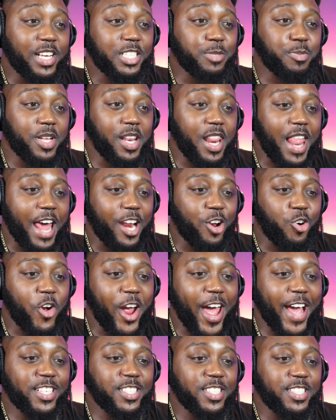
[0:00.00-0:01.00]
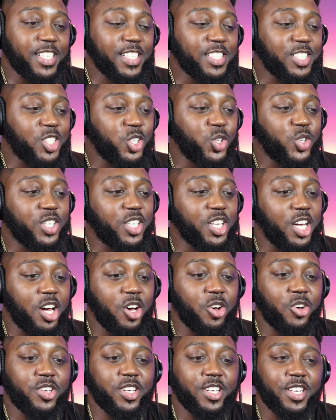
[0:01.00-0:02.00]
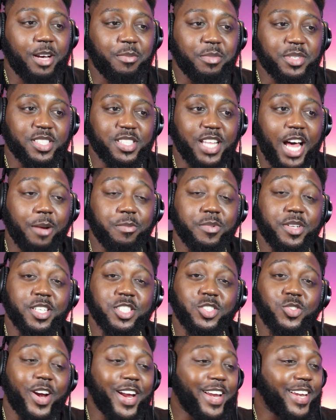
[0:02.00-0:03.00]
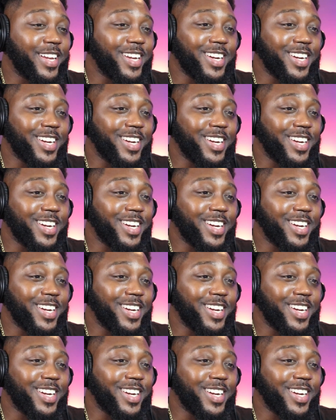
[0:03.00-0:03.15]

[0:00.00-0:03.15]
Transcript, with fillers: it's been a lot of ratchetness going on. I'ma stop this right